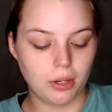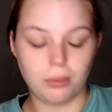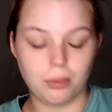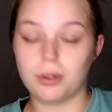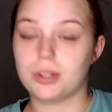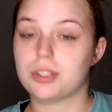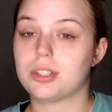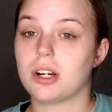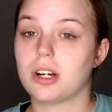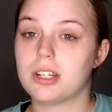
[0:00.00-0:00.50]
We're
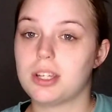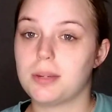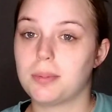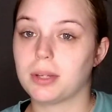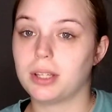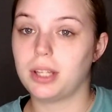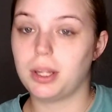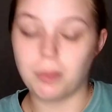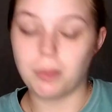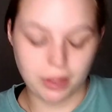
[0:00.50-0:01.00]
going to start
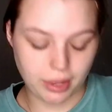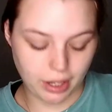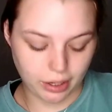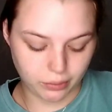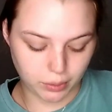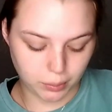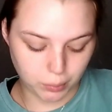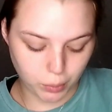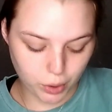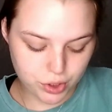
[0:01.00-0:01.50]
typically with
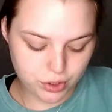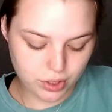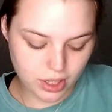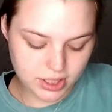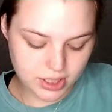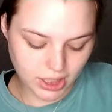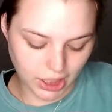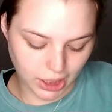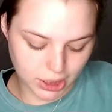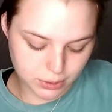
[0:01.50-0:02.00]
our
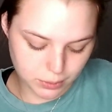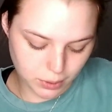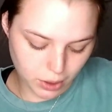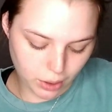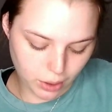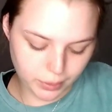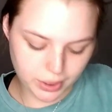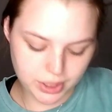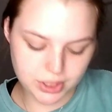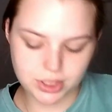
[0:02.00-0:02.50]
moisturizing, as we
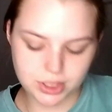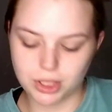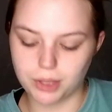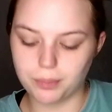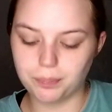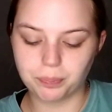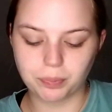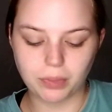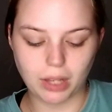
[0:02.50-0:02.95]
always do,